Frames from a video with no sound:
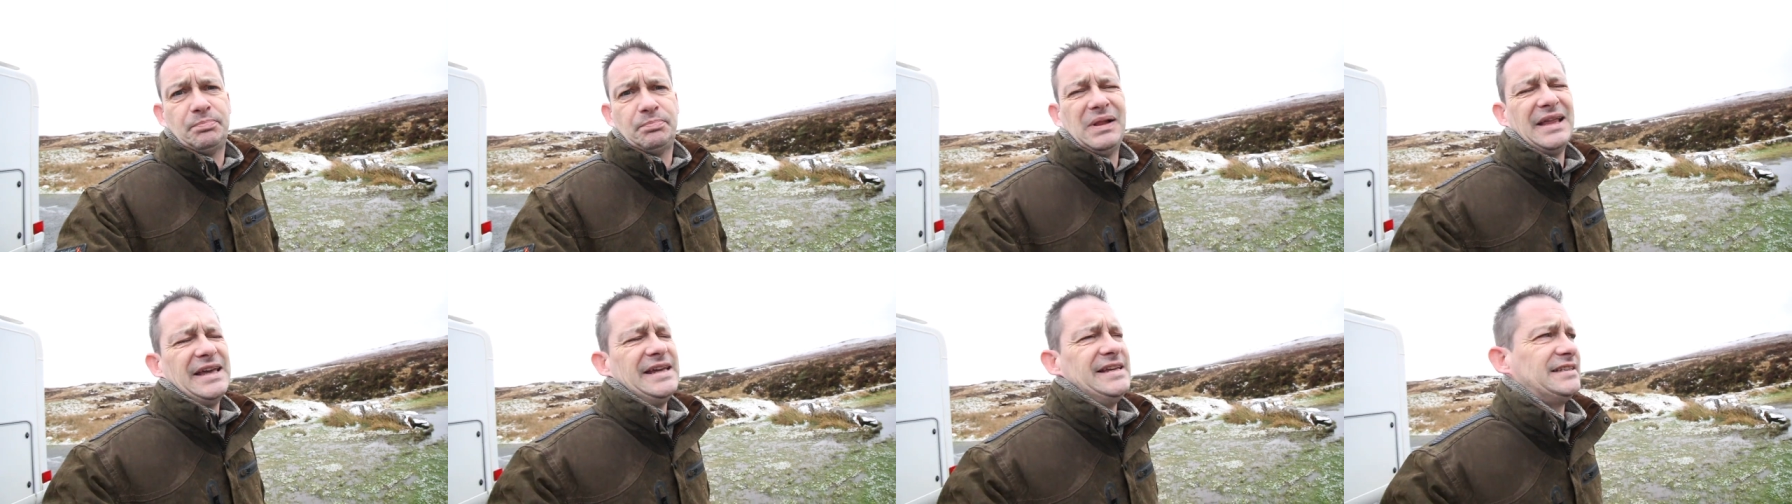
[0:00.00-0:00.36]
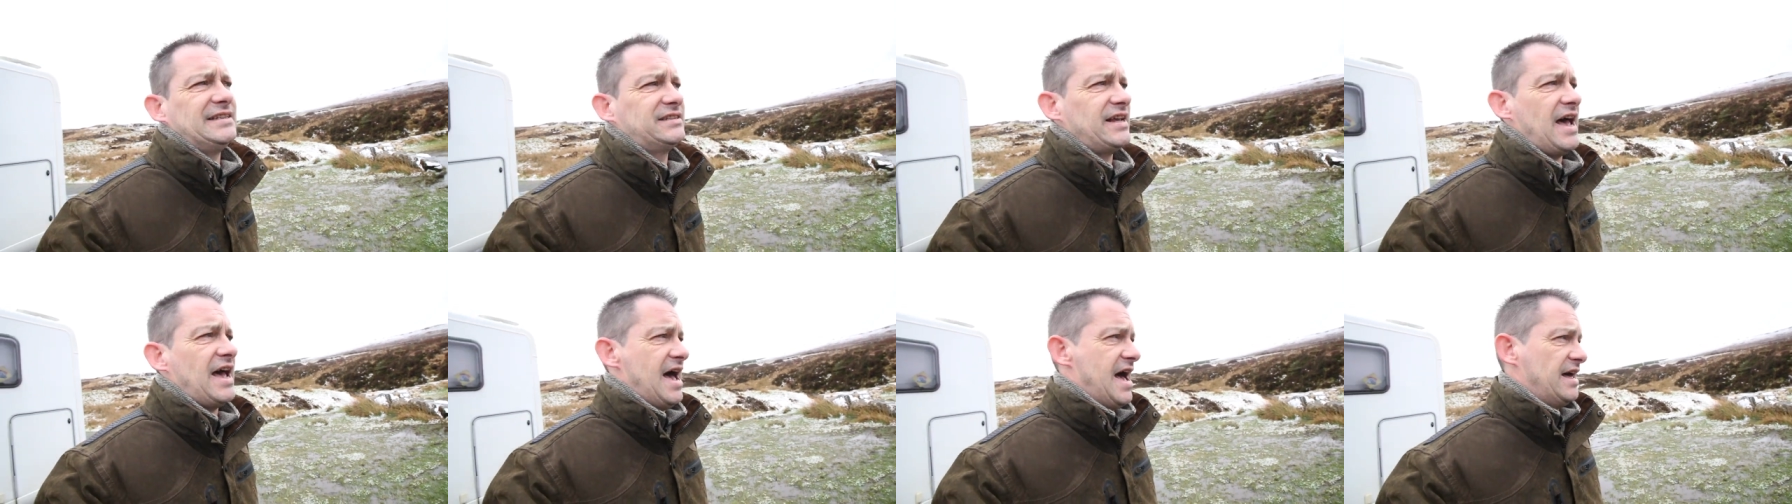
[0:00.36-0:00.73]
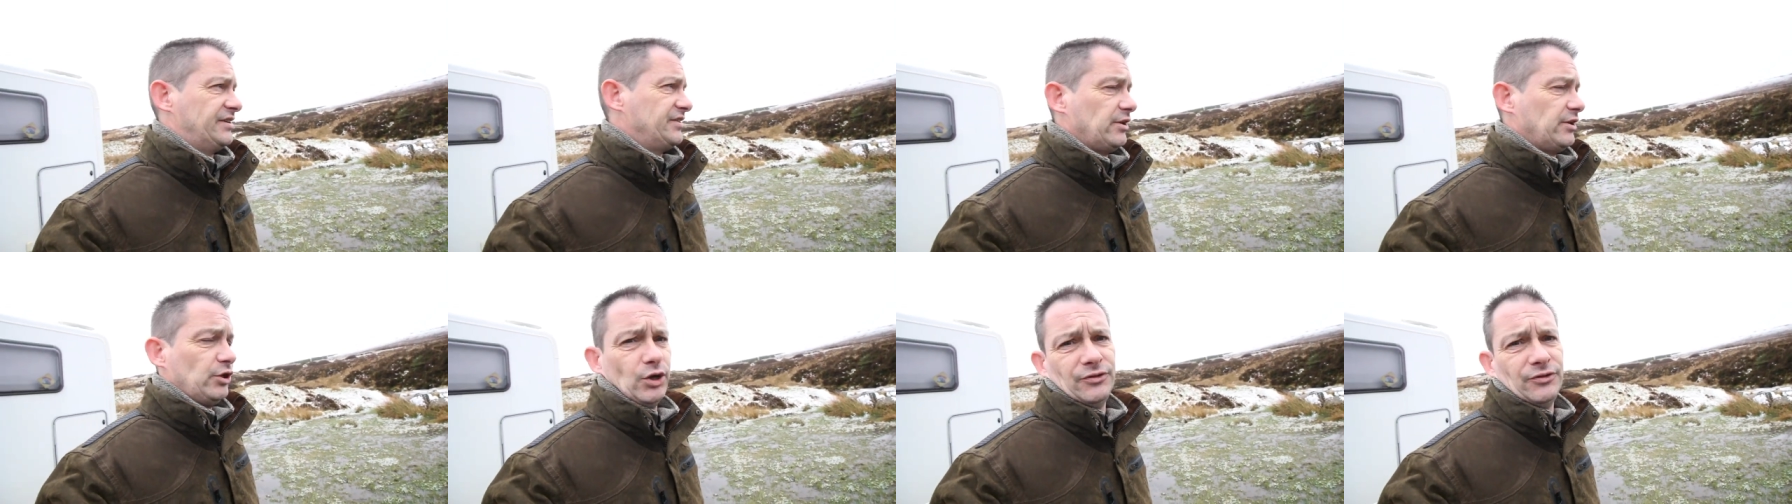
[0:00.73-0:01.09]
Please,
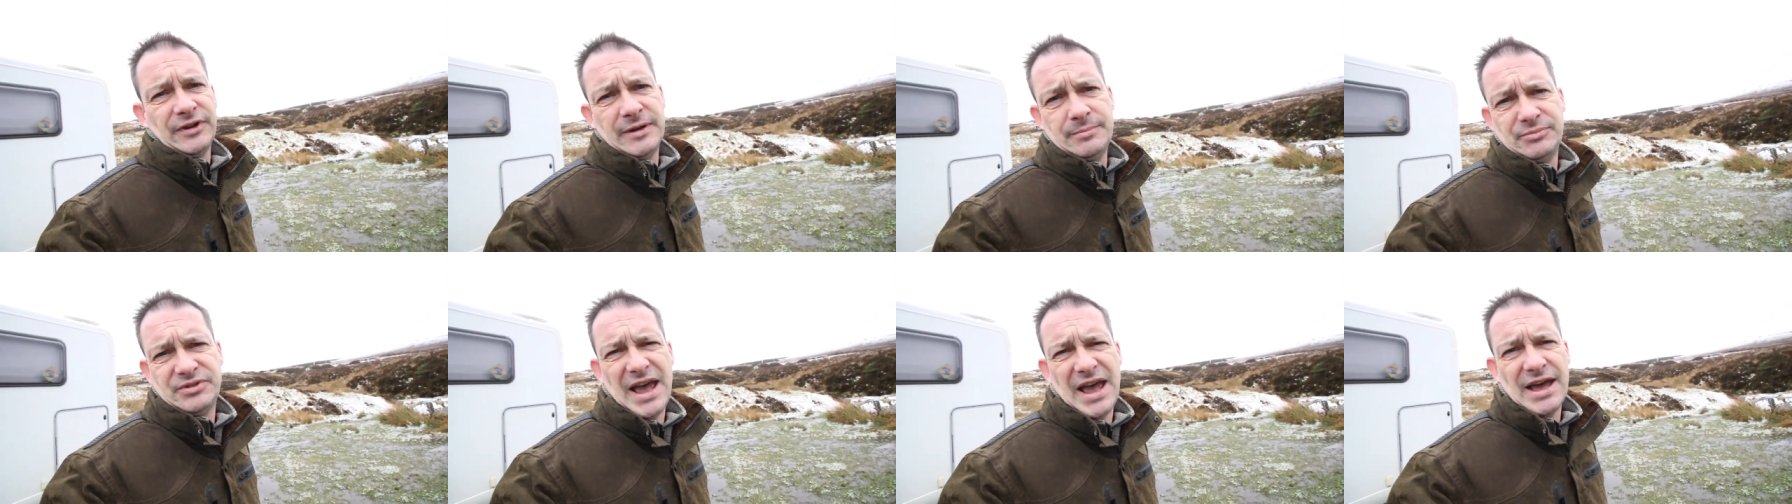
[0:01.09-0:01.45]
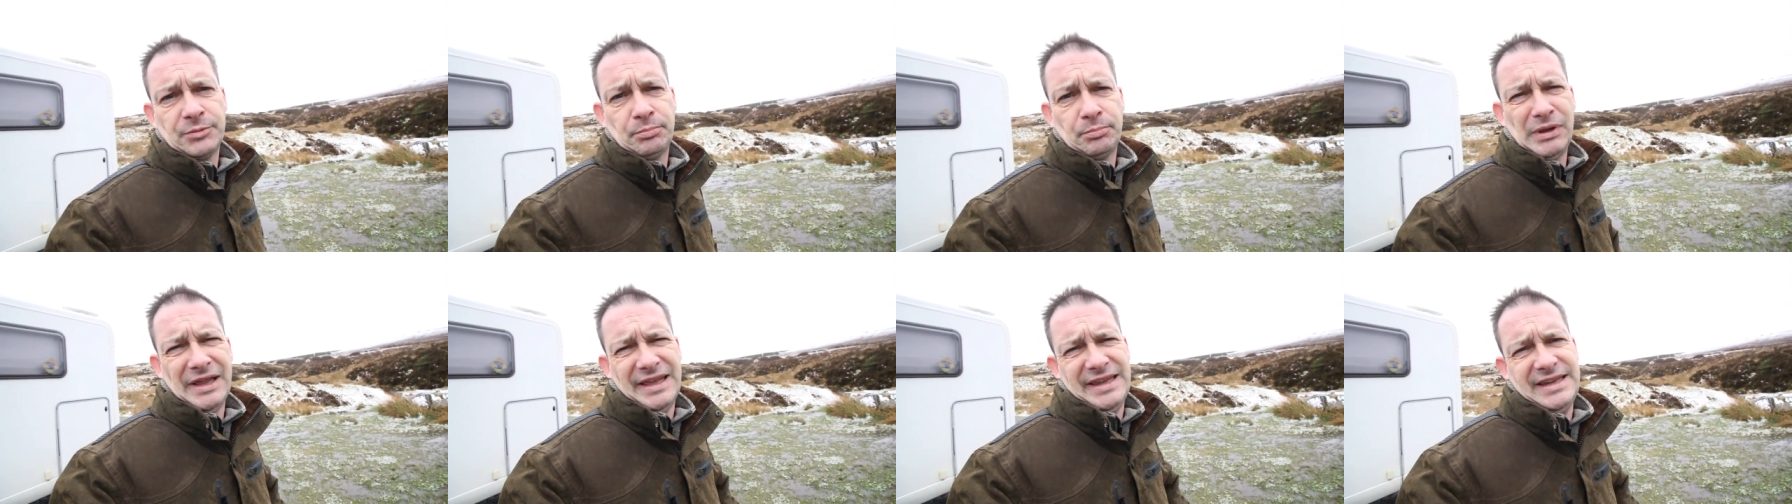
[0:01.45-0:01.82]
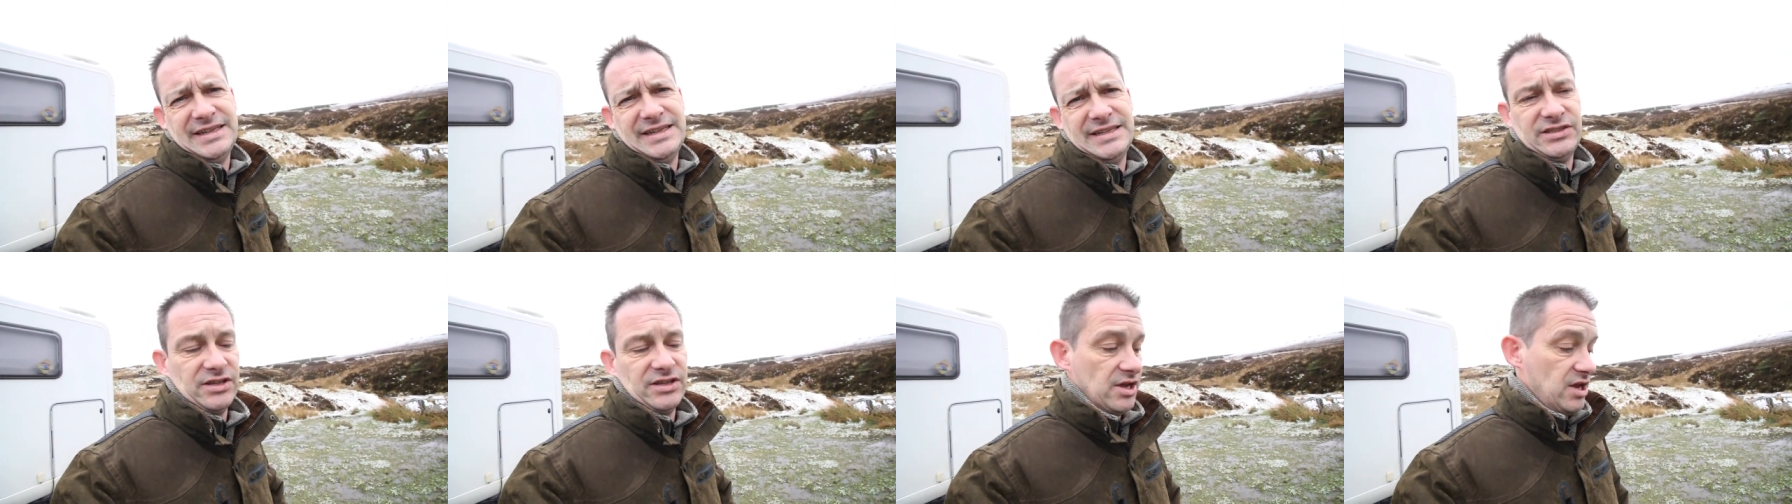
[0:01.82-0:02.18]
Dad. I love him, Dad,
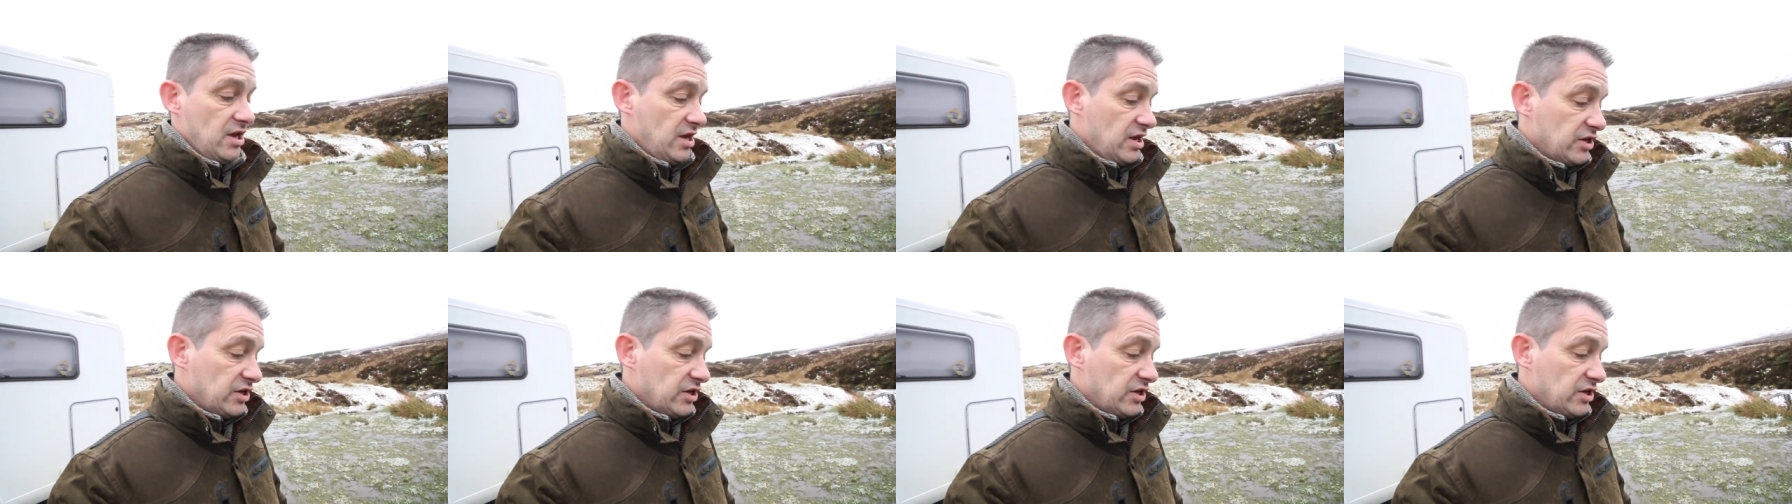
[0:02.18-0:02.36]
please."